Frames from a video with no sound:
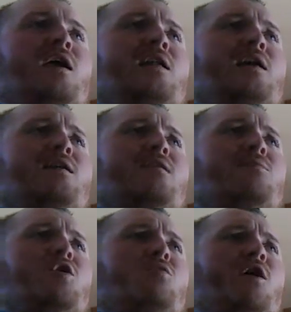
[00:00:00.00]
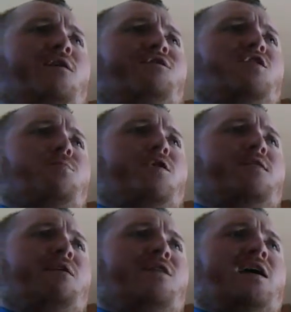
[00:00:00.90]
And on the commuter rail, Fitchburg
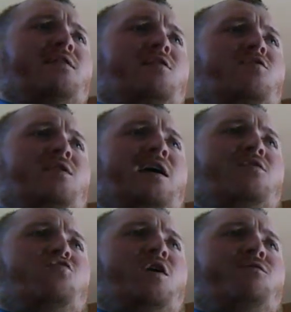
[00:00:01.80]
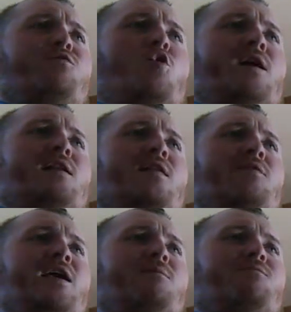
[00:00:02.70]
staff Acton Line Train 409,
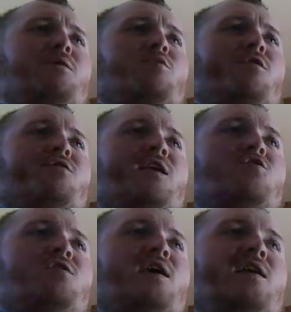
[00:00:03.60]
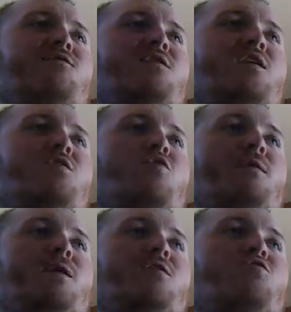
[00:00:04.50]
11 a.m. from North Station delayed
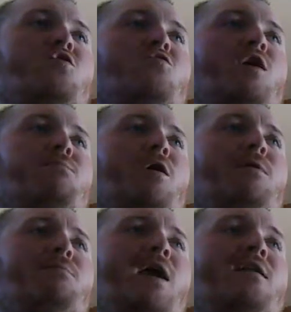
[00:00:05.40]
15-20 minutes due to track problem.